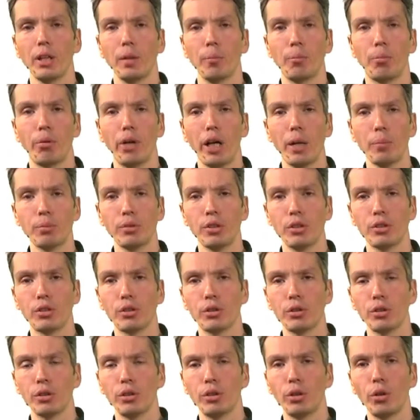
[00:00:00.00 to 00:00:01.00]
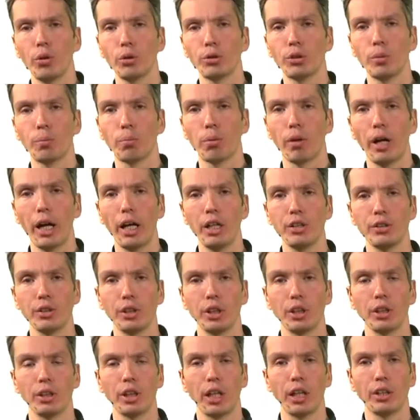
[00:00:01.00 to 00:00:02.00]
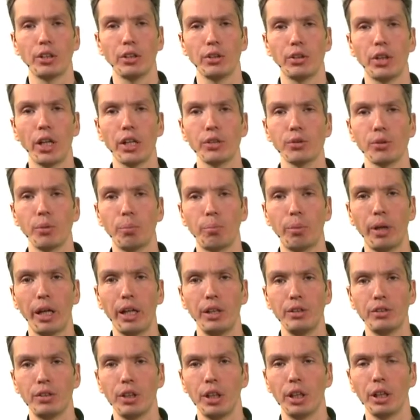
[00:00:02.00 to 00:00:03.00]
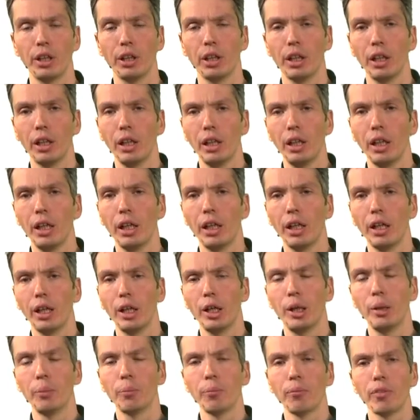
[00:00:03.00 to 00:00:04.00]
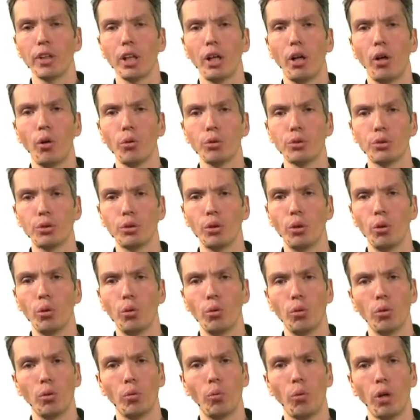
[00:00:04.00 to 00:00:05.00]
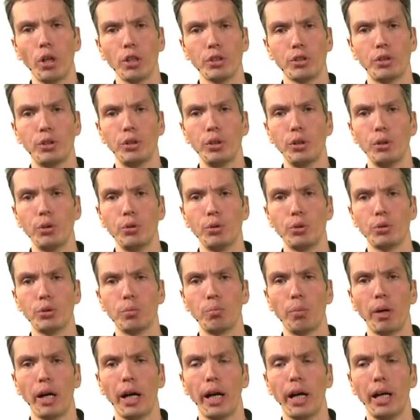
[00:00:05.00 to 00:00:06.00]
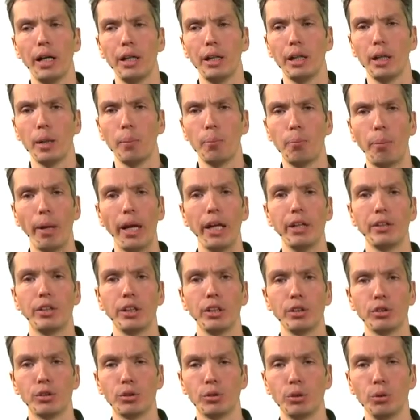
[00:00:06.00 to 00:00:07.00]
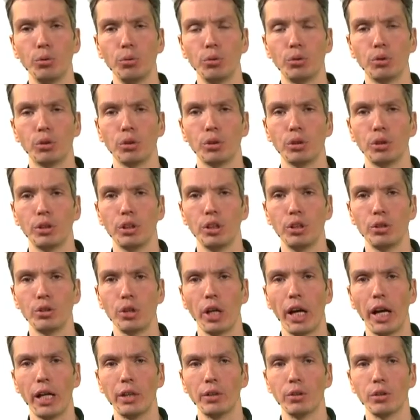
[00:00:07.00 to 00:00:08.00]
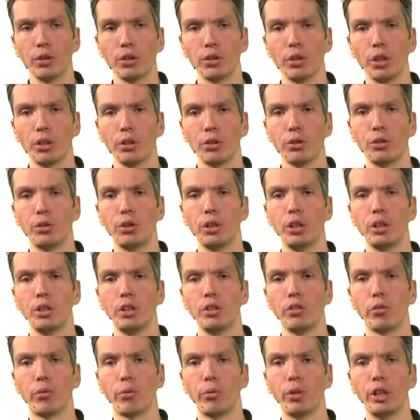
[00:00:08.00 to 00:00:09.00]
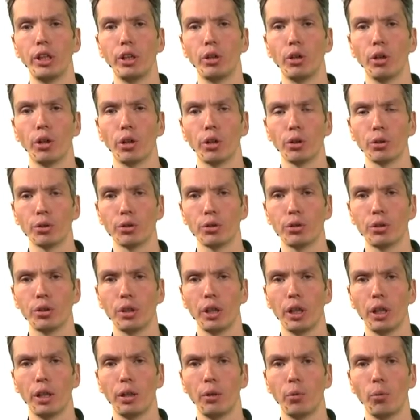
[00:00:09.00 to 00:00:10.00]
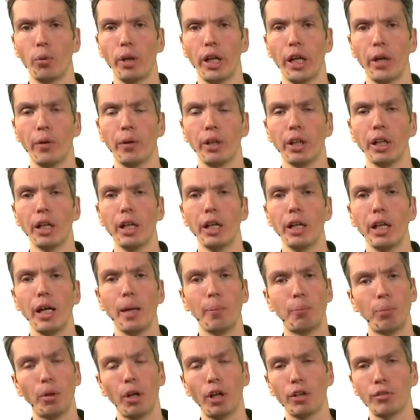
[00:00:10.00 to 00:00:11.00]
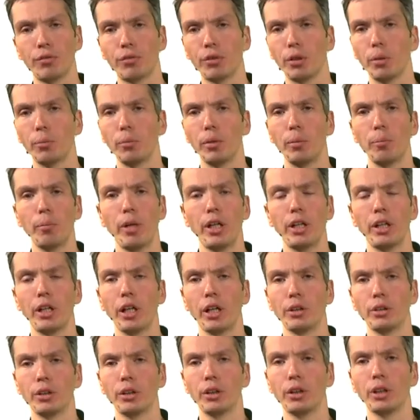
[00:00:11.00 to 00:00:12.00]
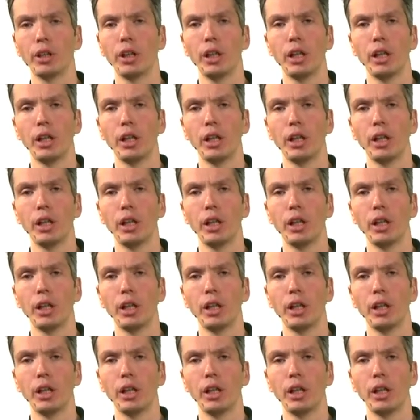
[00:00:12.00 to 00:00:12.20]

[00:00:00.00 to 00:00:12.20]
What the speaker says: perhaps it's no surprising that dazzle painting also was used by bathing suit designers that you see these three girls wearing, apart from many other